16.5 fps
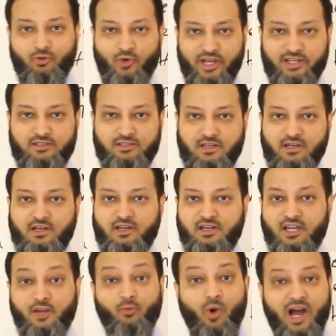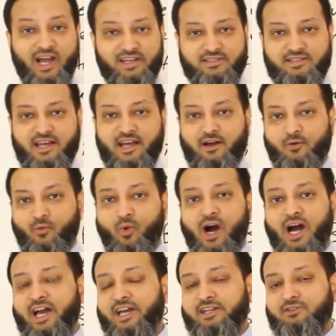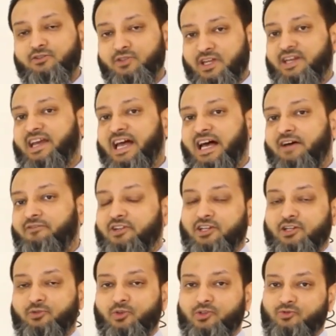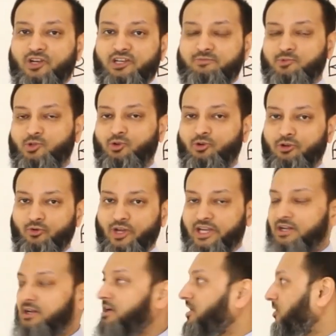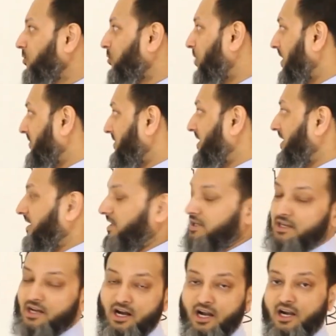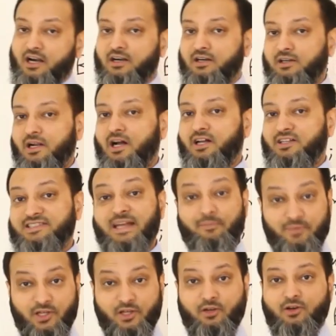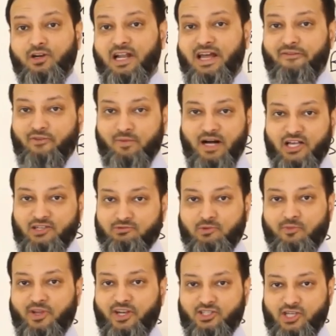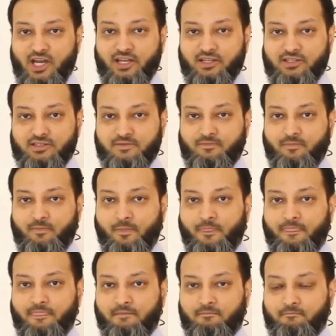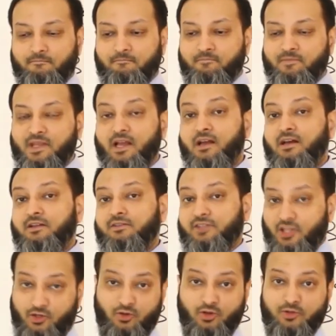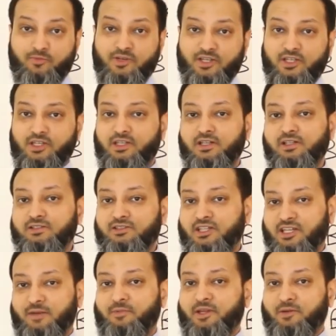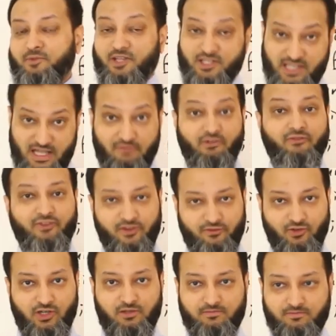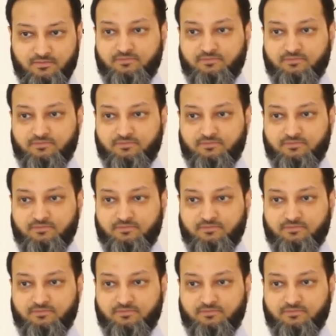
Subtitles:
rate. And why is that? Why do they have an increased respiratory rate when they are septic or having possible meningitis? They could be tachypnic because they have a fever.